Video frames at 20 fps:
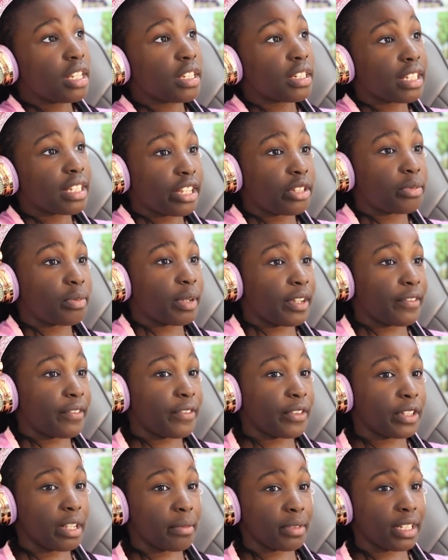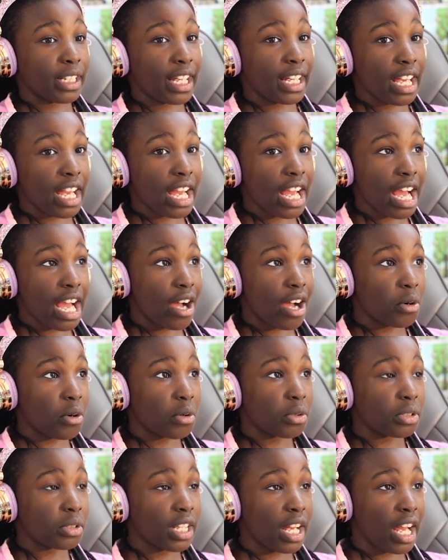Let's wait for them to get
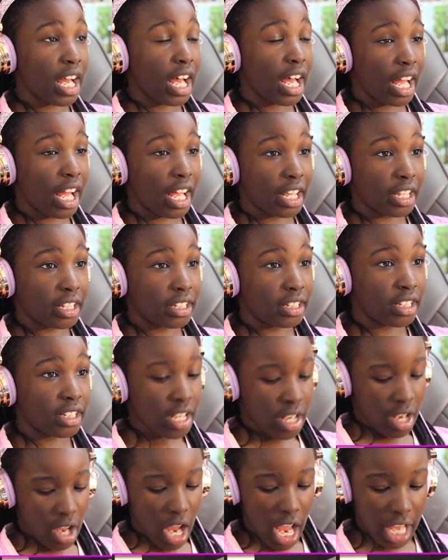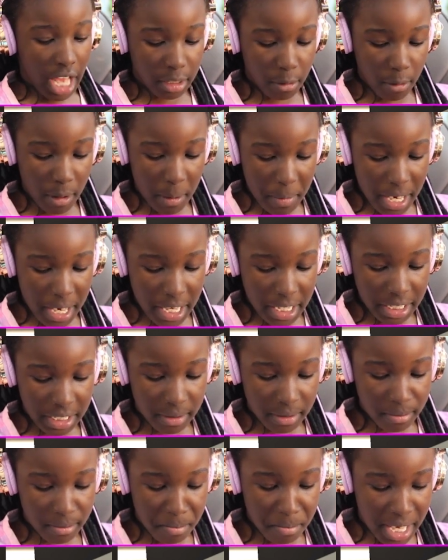out, and I think we might
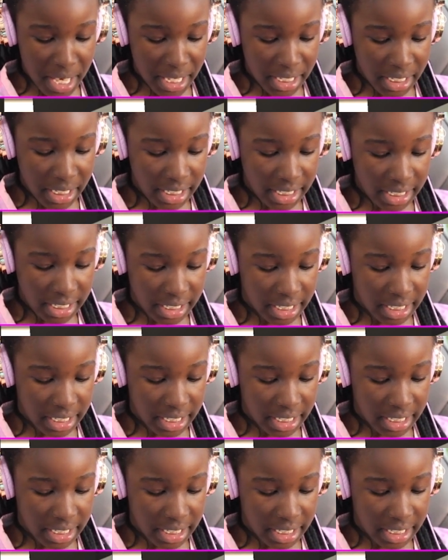may need